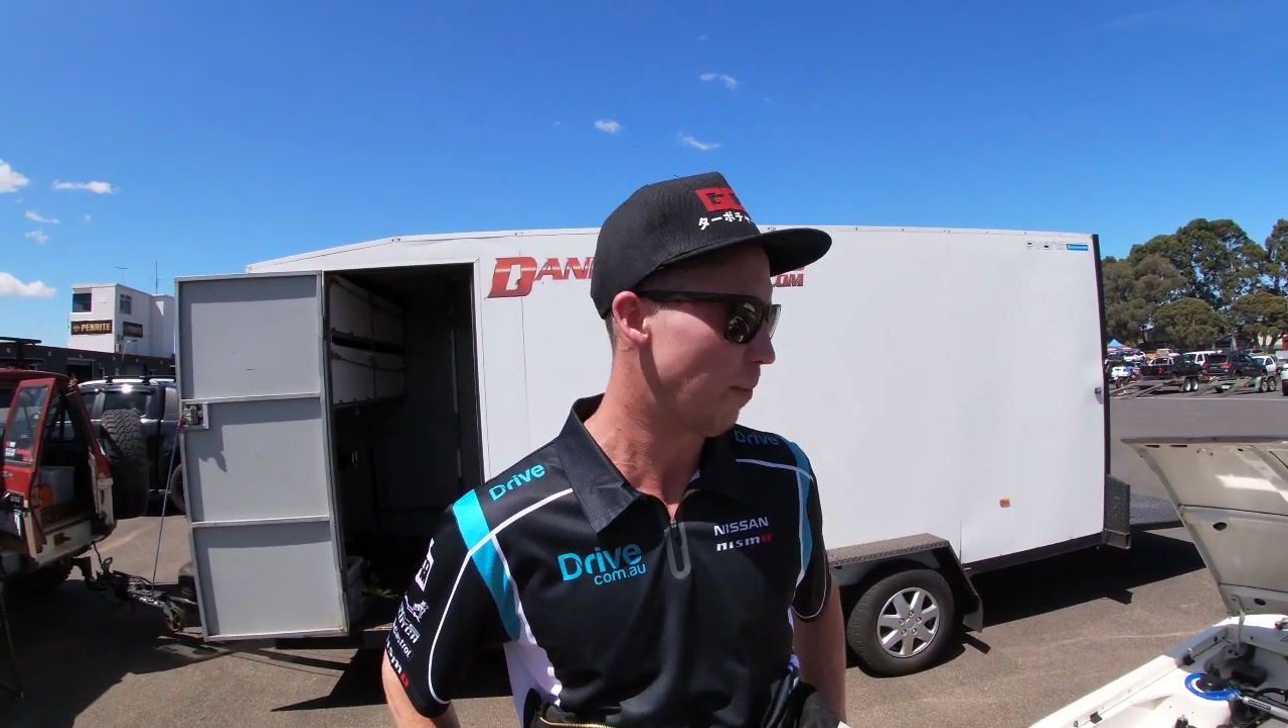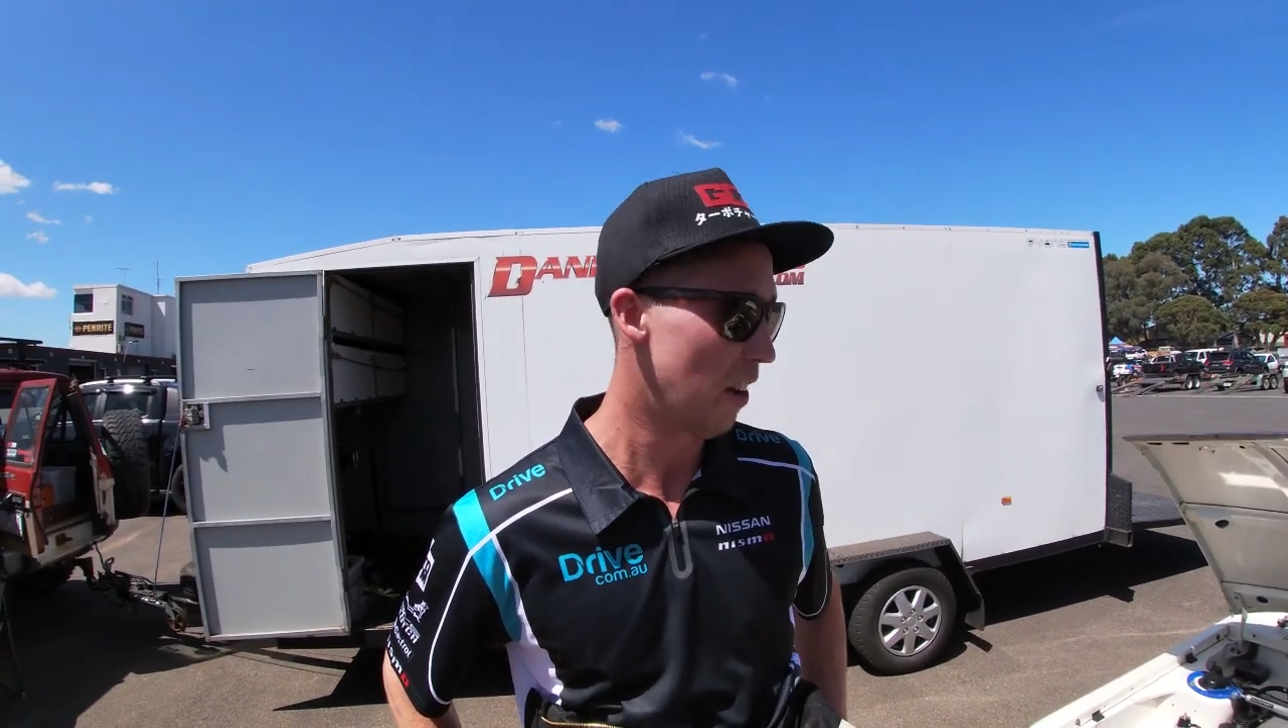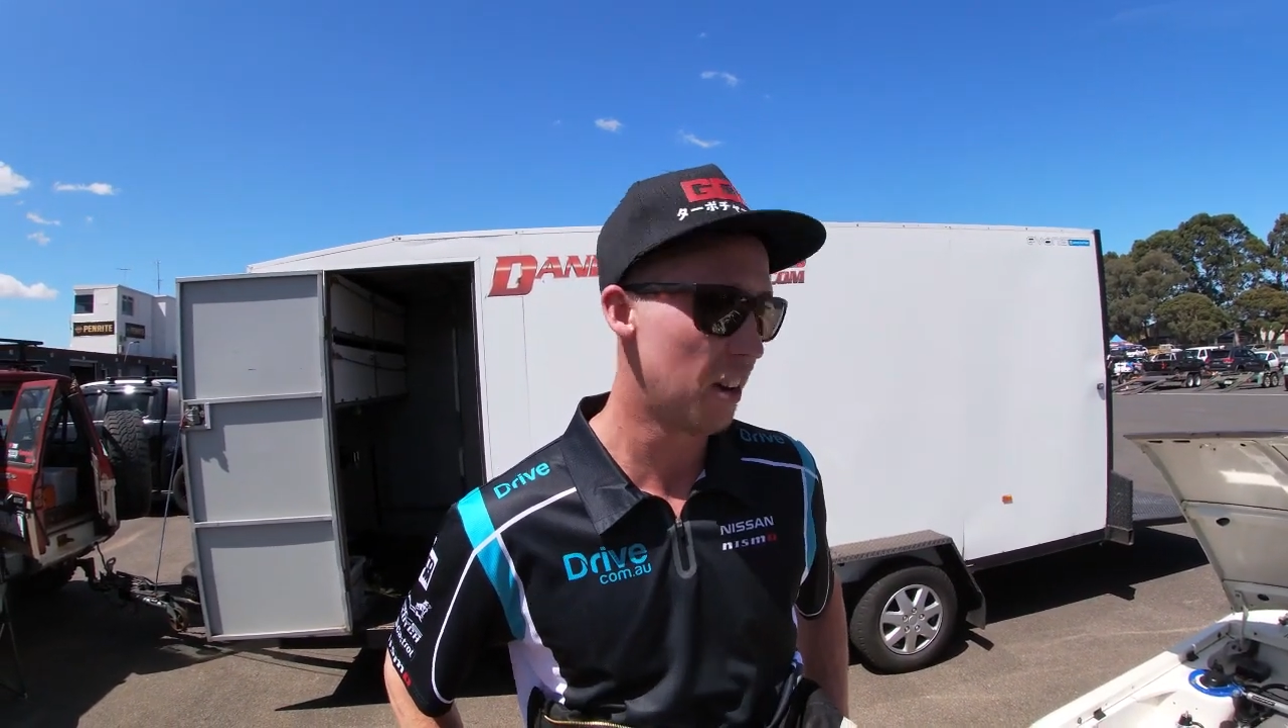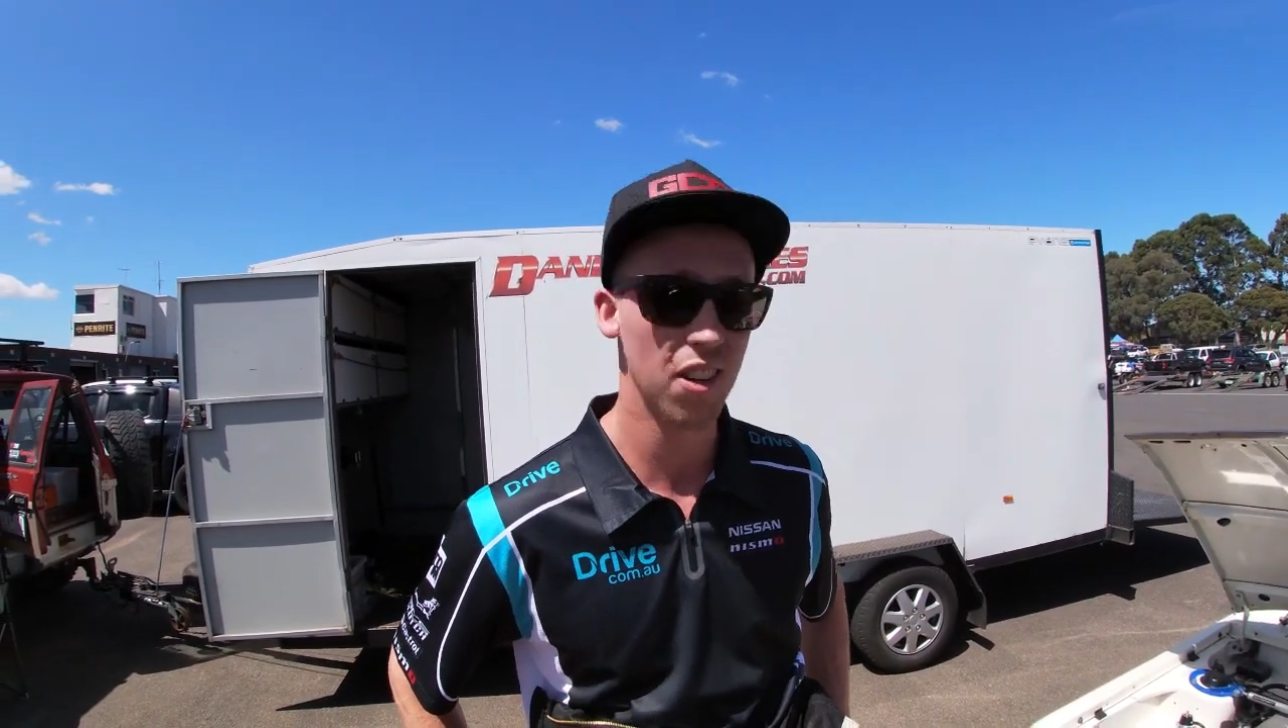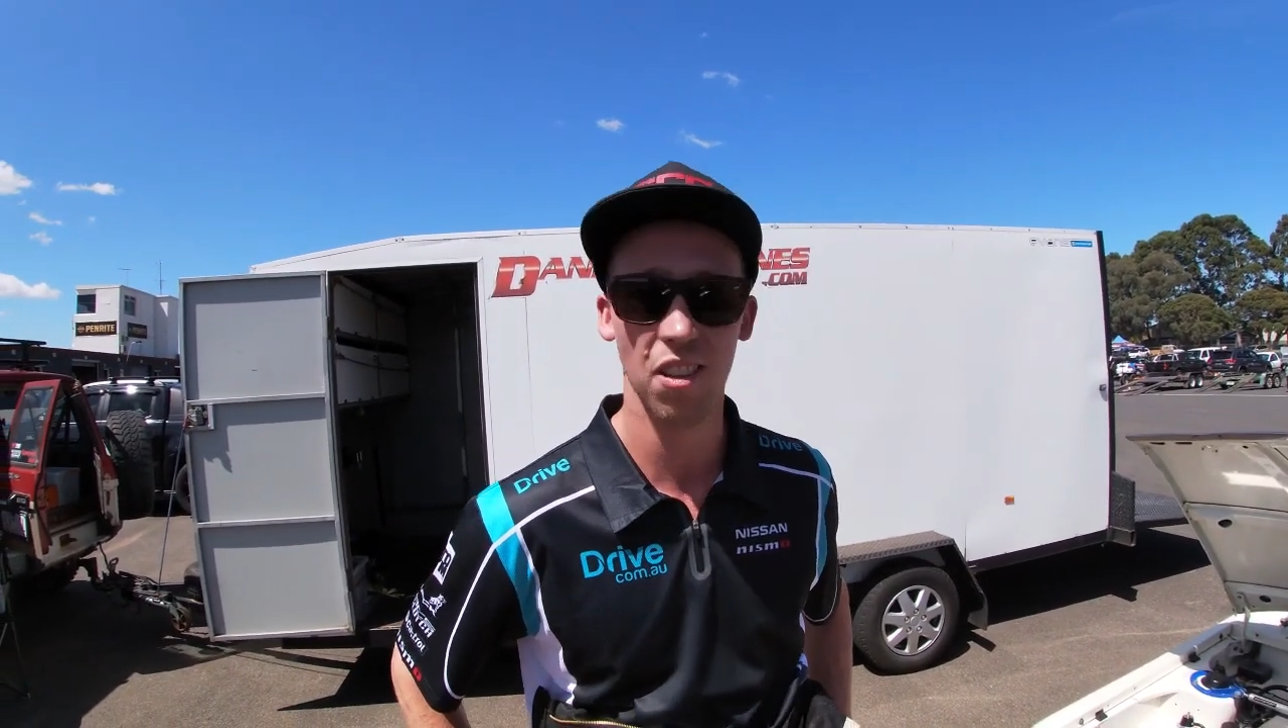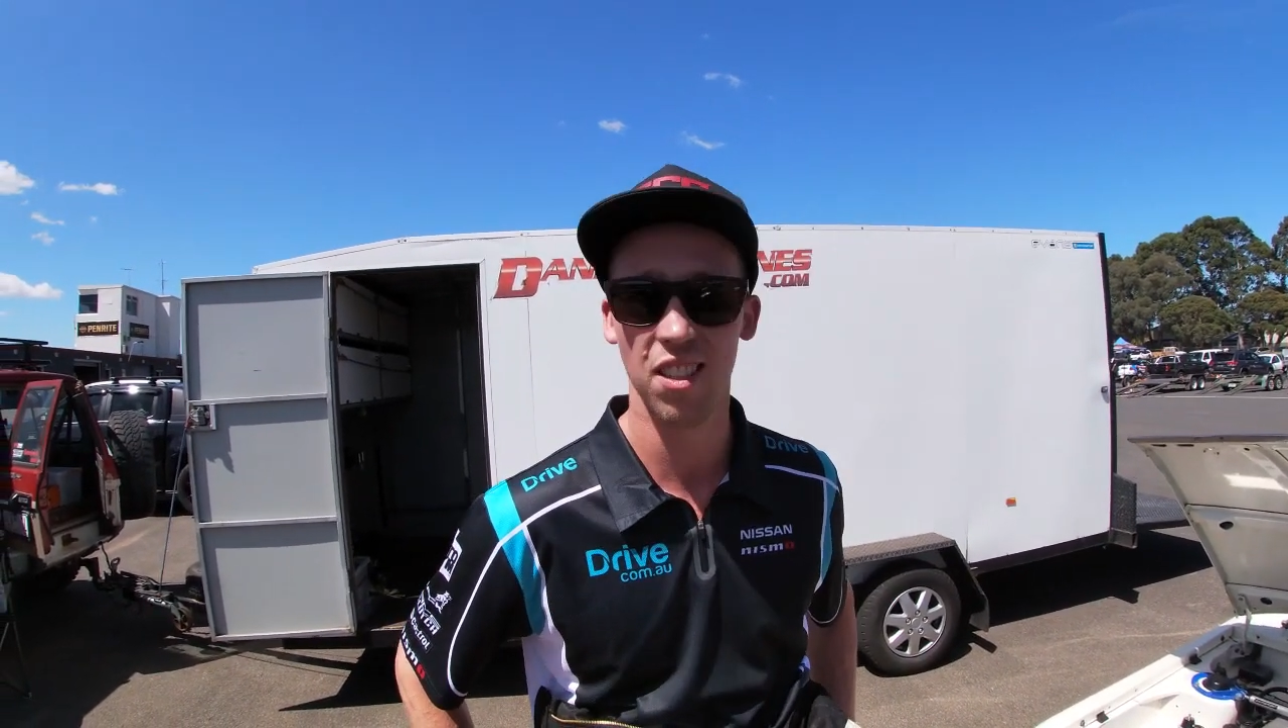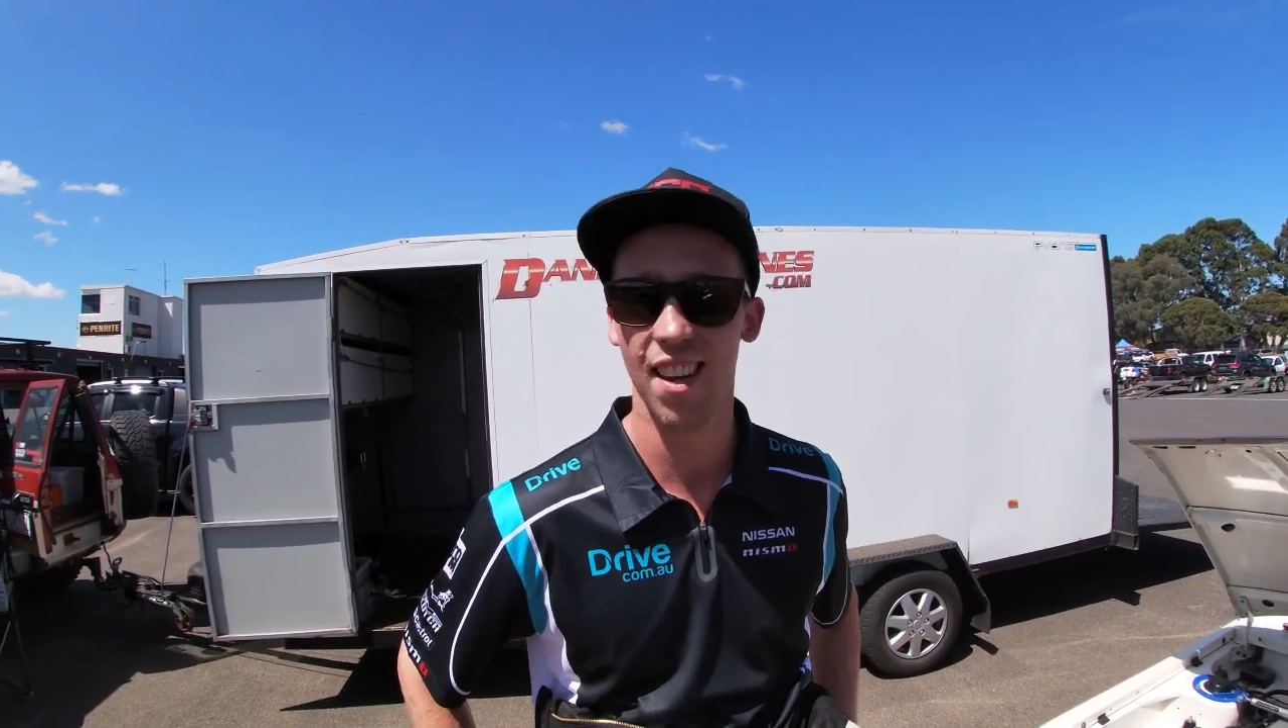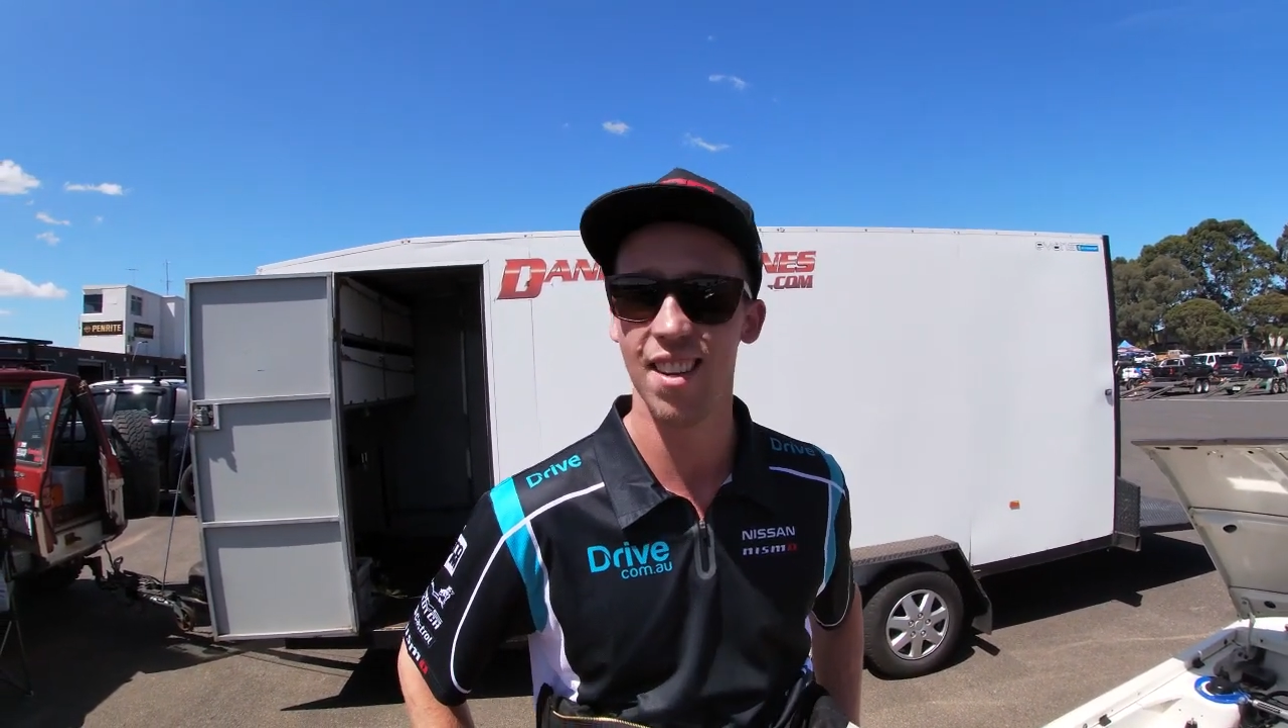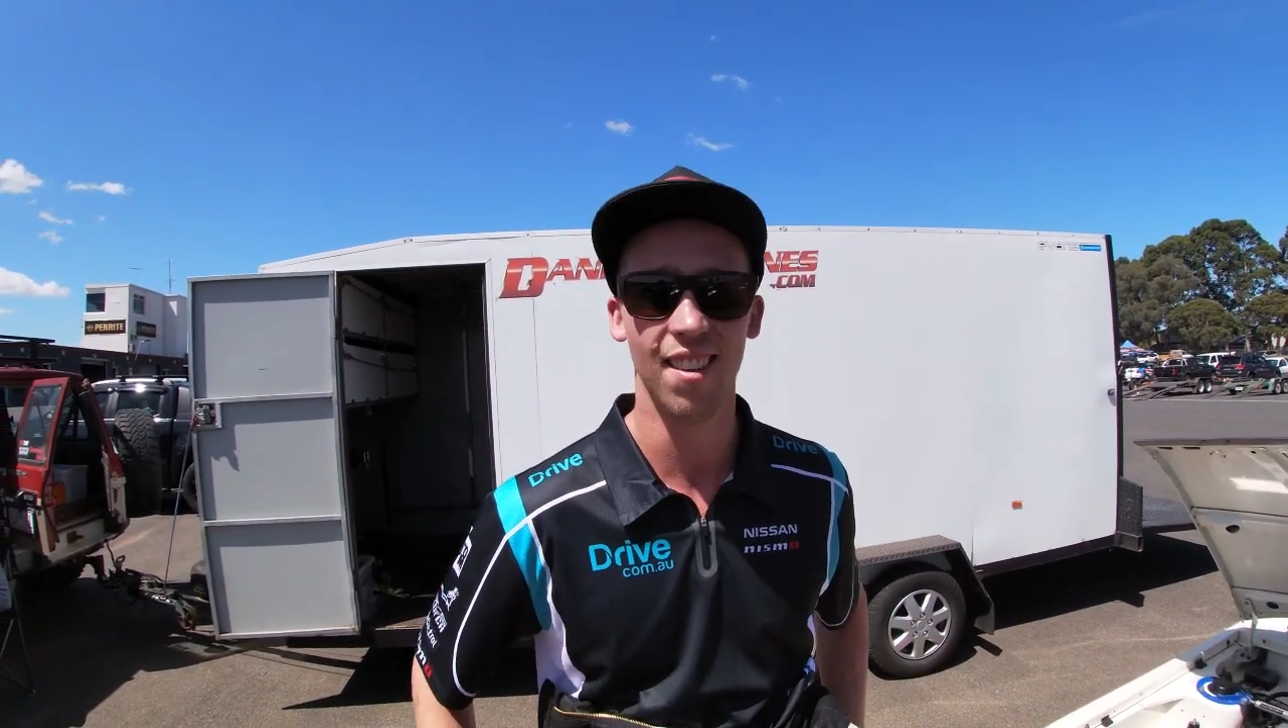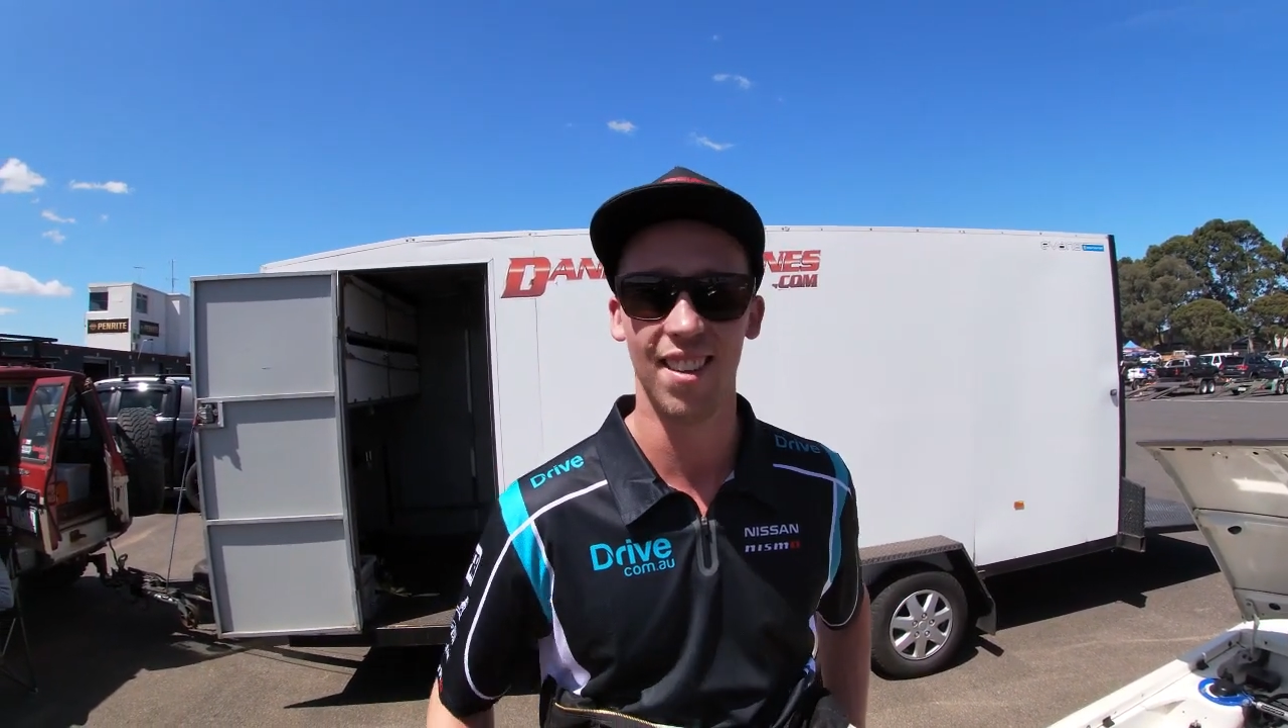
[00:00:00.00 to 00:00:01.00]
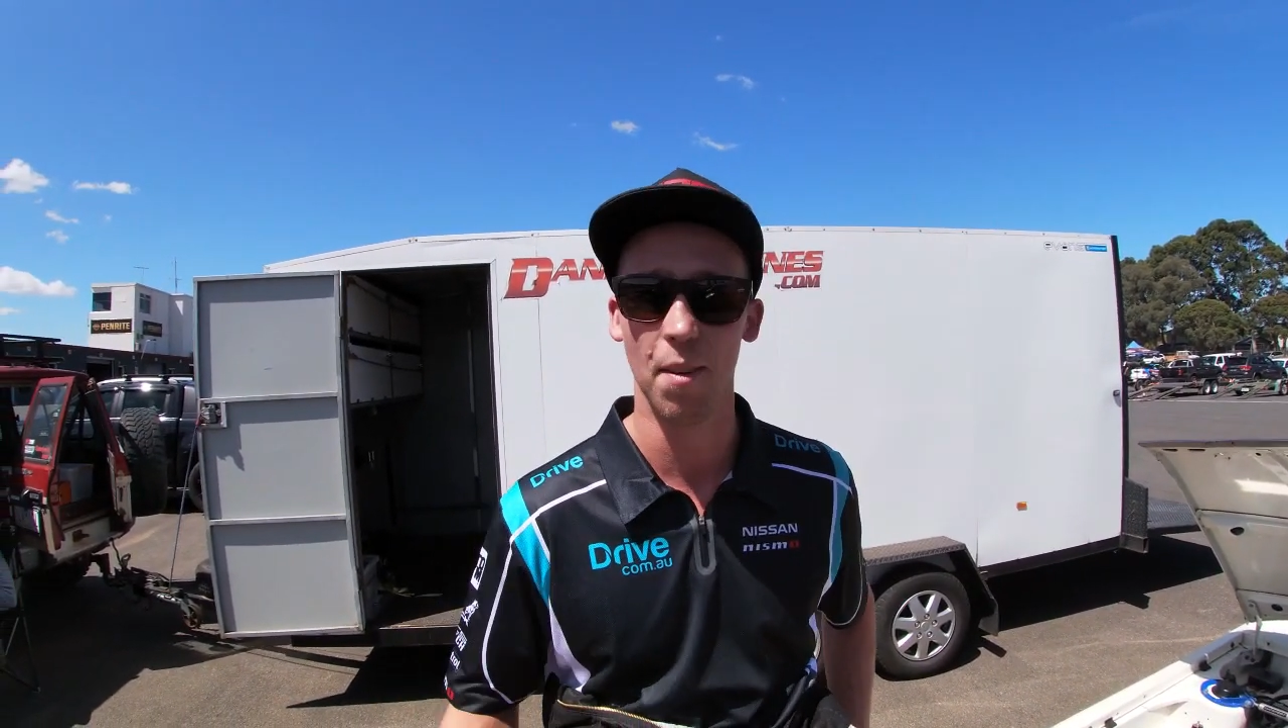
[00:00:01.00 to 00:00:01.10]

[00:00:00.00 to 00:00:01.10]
phone call saying